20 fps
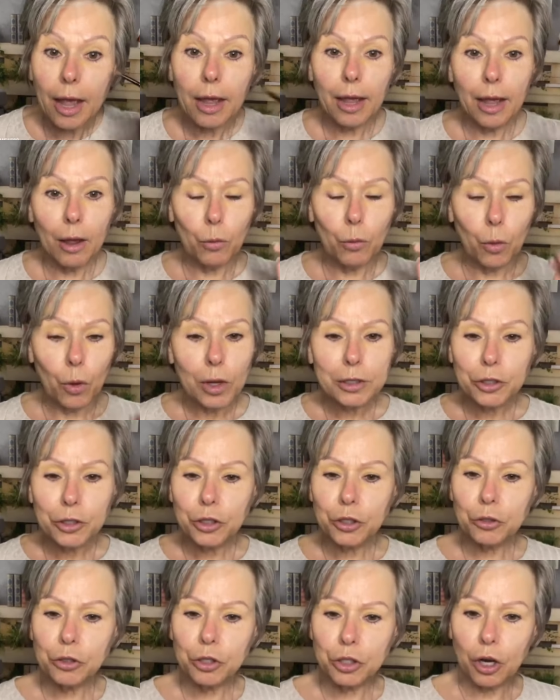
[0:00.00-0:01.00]
Once
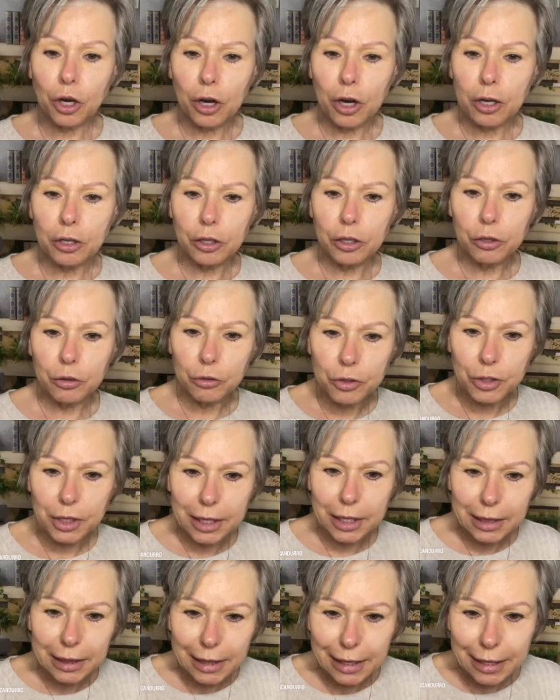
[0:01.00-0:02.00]
you start
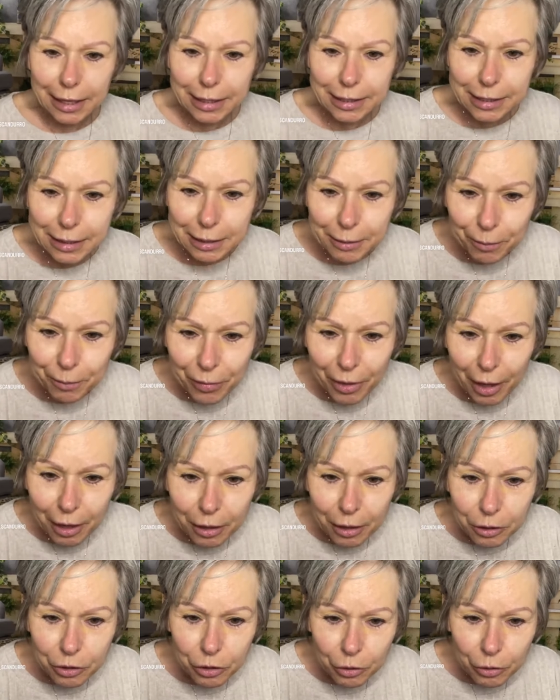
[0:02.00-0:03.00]
using this,
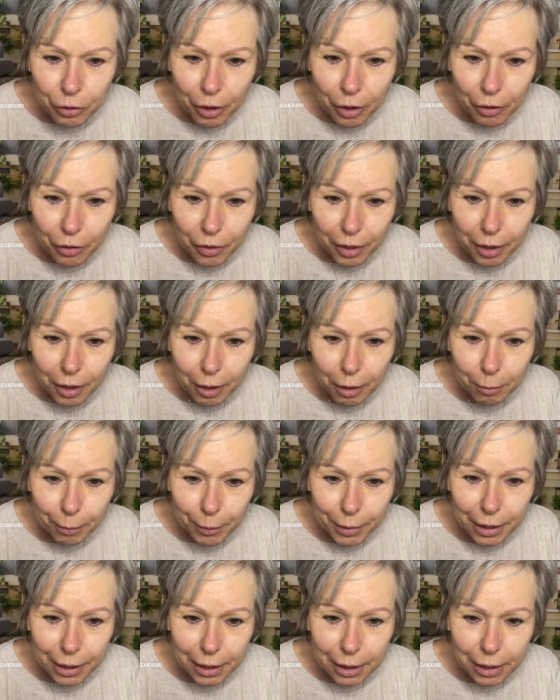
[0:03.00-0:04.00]
do you know the
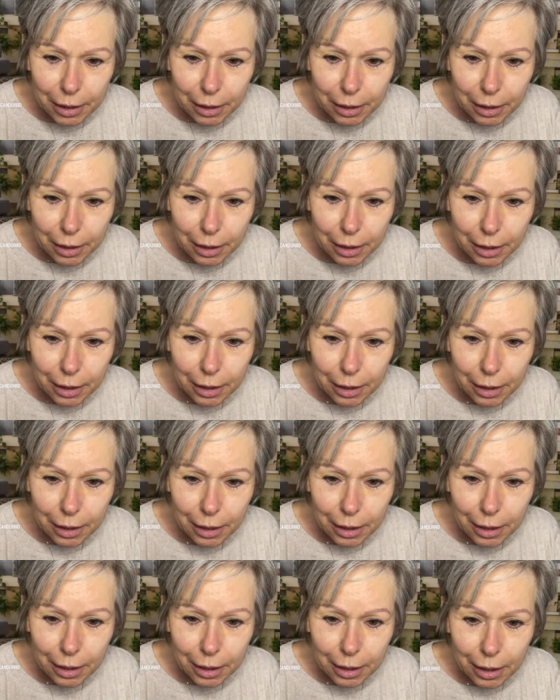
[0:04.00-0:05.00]
company?
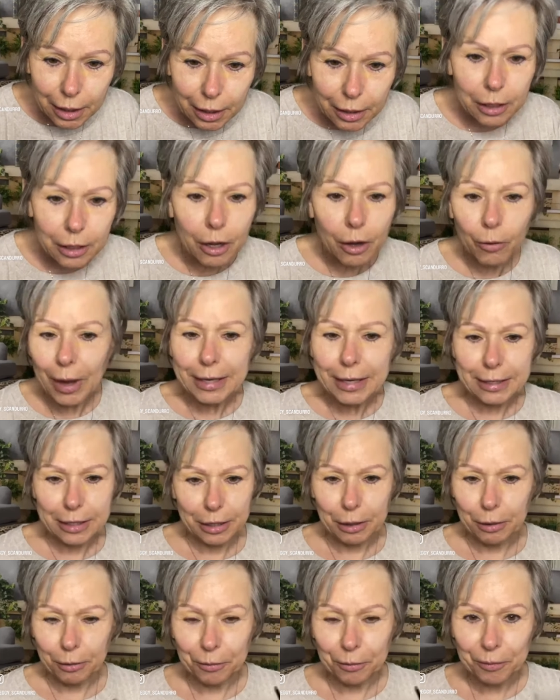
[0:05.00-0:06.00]
No, I
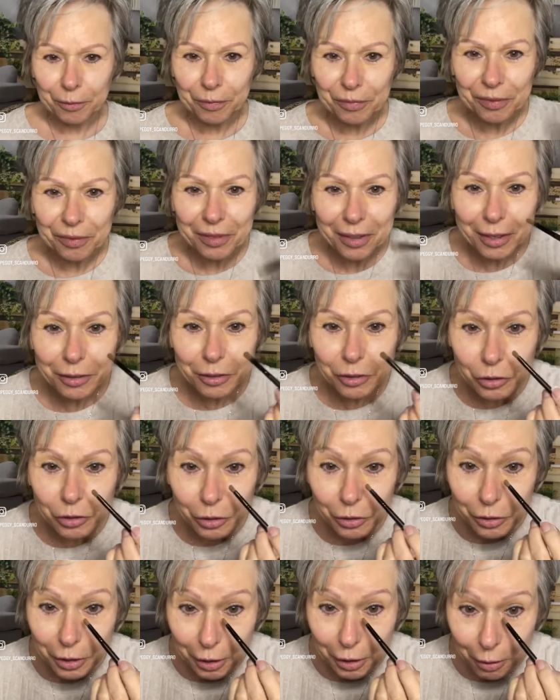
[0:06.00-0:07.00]
don't. Sure
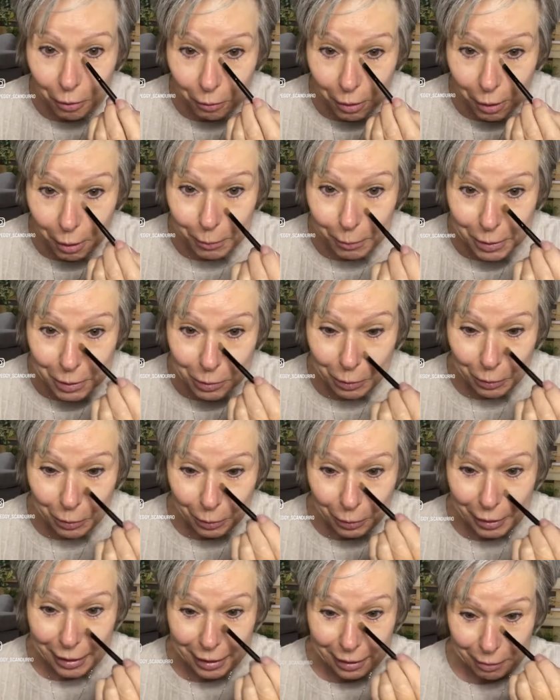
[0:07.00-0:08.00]
don't. I'm
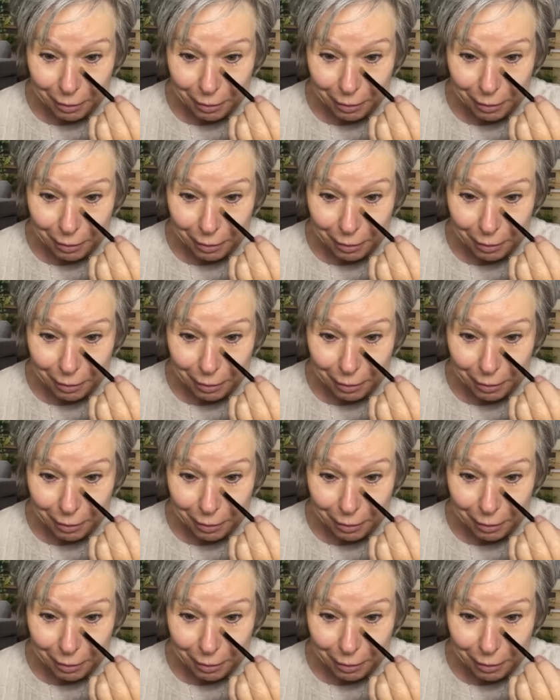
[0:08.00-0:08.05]
sorry.